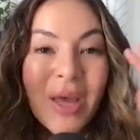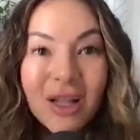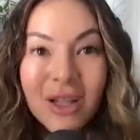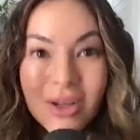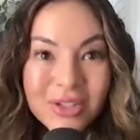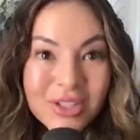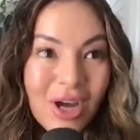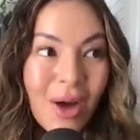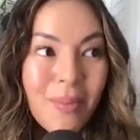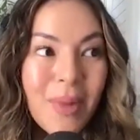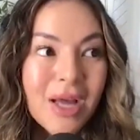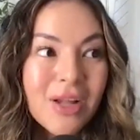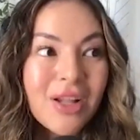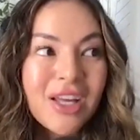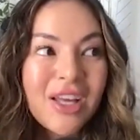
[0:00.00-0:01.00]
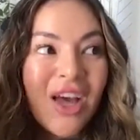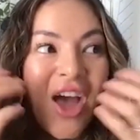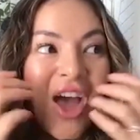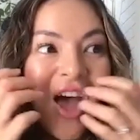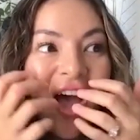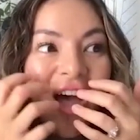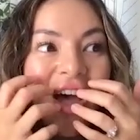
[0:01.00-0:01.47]
Pillow top mat. Like,
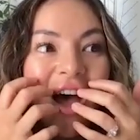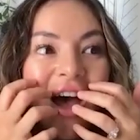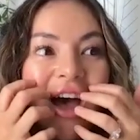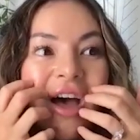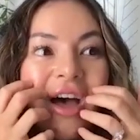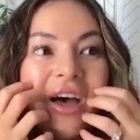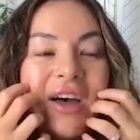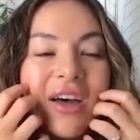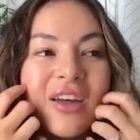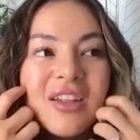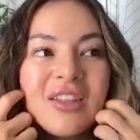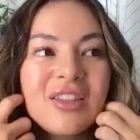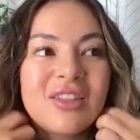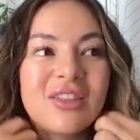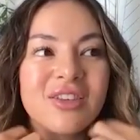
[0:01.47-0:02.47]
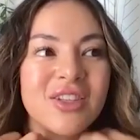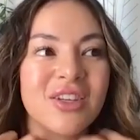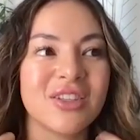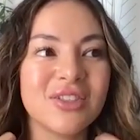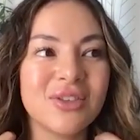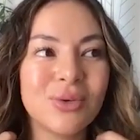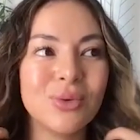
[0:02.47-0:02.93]
there's
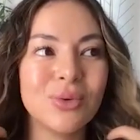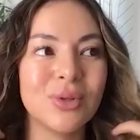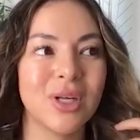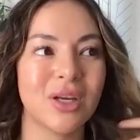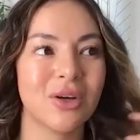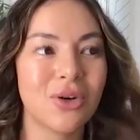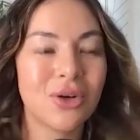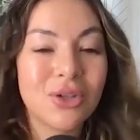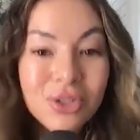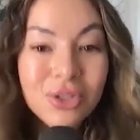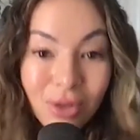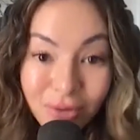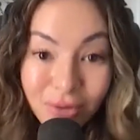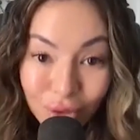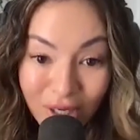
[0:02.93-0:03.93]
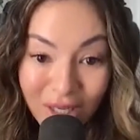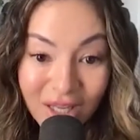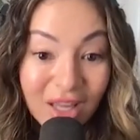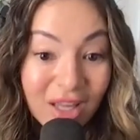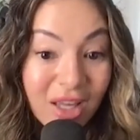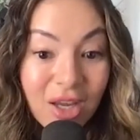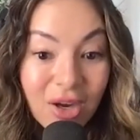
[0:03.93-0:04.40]
also like a culture of
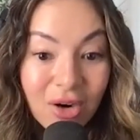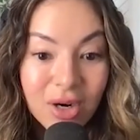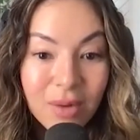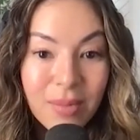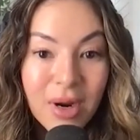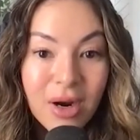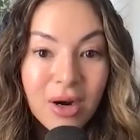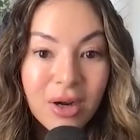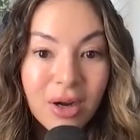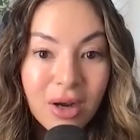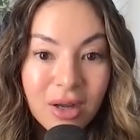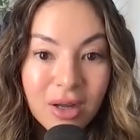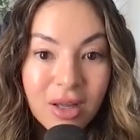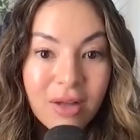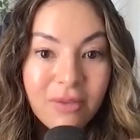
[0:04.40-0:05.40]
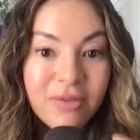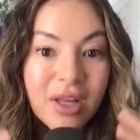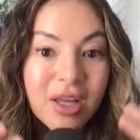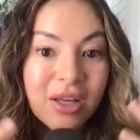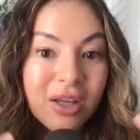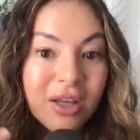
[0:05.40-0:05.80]
drinking here in America of like,